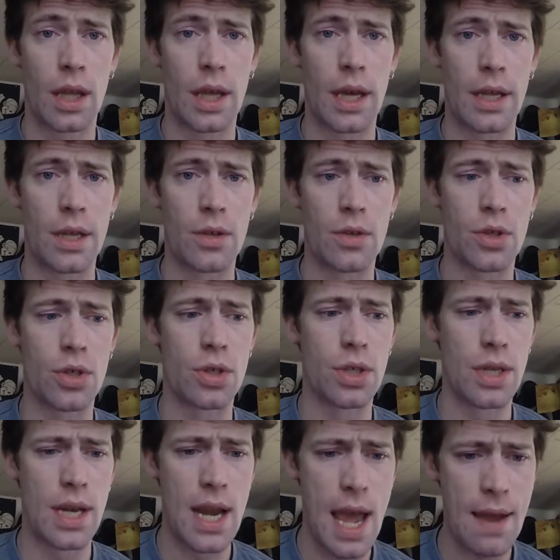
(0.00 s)
And you should
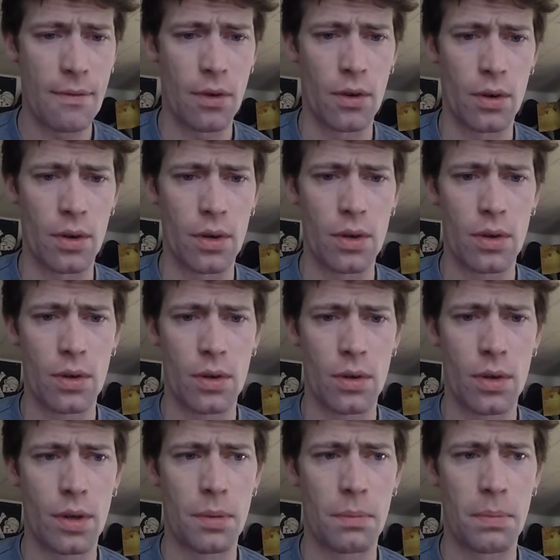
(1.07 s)
never
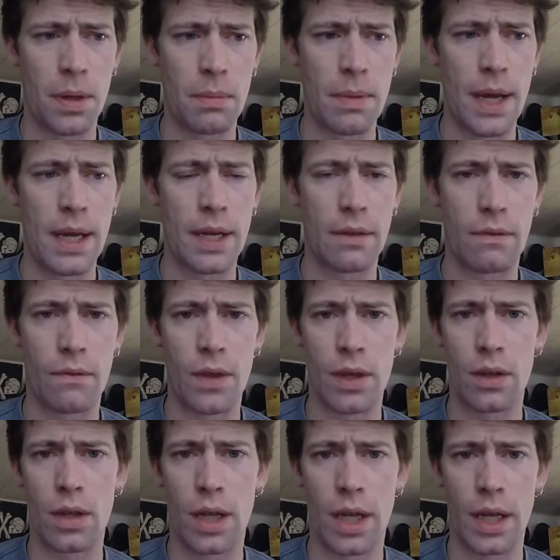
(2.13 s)
be made to
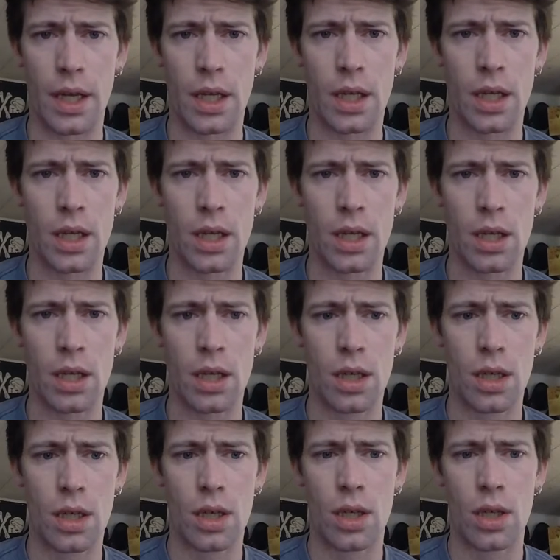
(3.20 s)
feel like
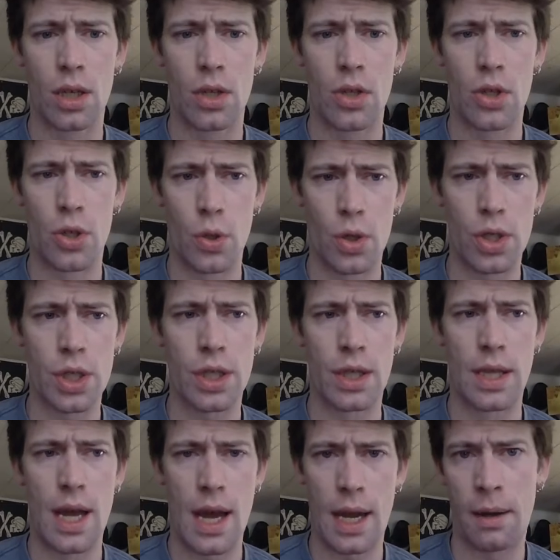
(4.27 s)
you're just
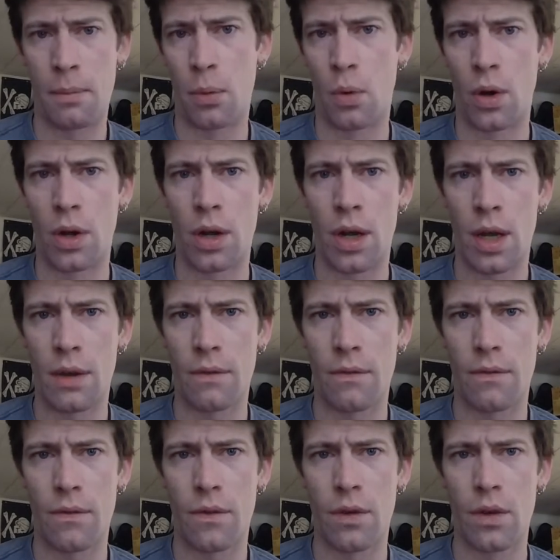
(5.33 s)
not important enough
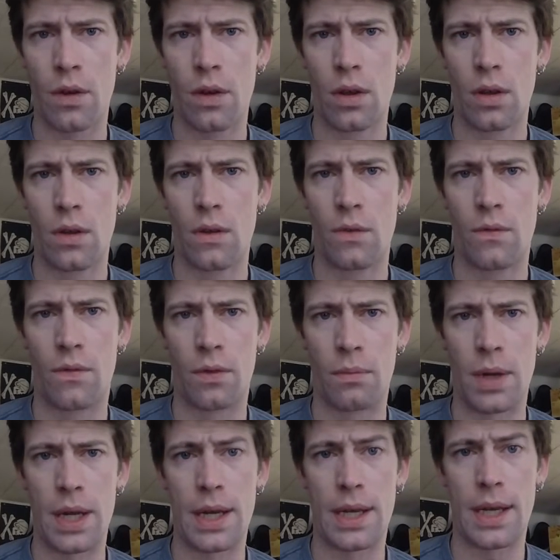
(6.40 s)
for
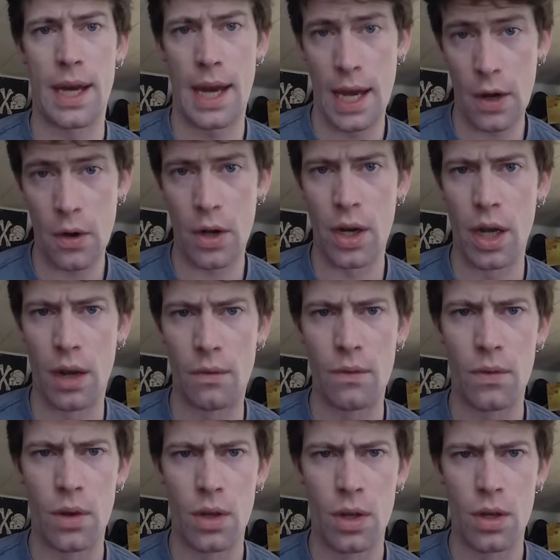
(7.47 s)
me to care enough
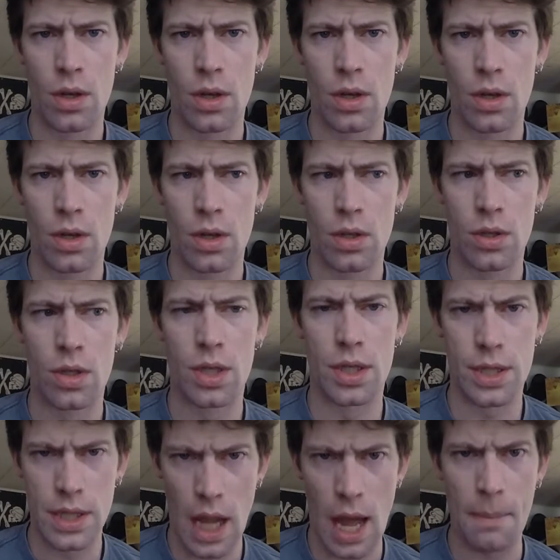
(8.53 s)
to
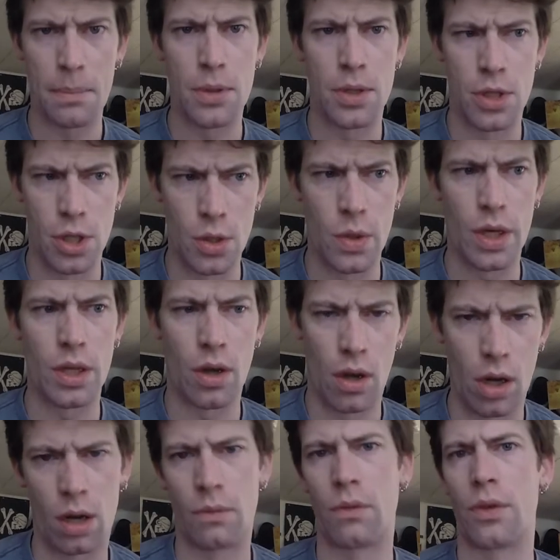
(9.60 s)
stop doing the
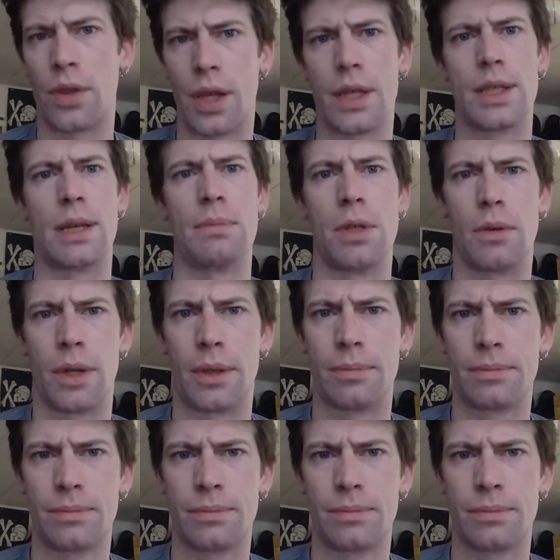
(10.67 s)
harmful things I'm doing.